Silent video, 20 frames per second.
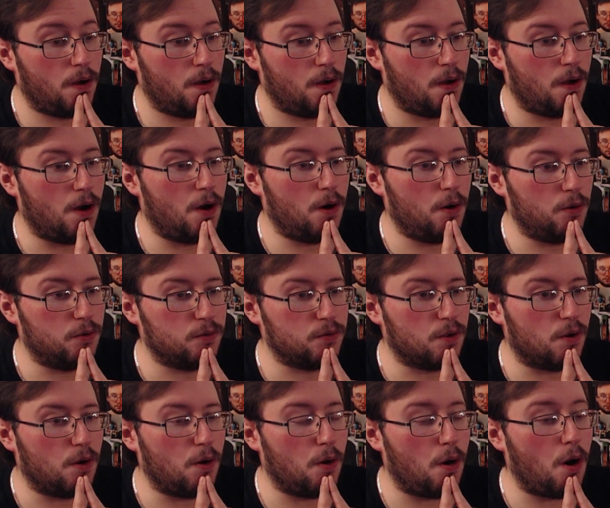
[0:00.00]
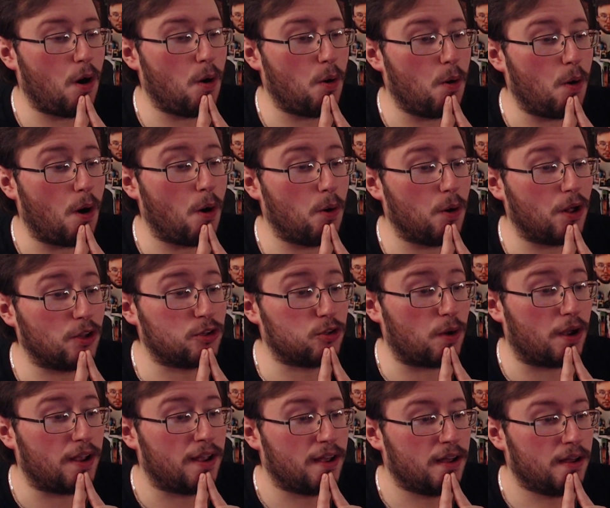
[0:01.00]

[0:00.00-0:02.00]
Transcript: Oh, oh, oh, oh, that's why.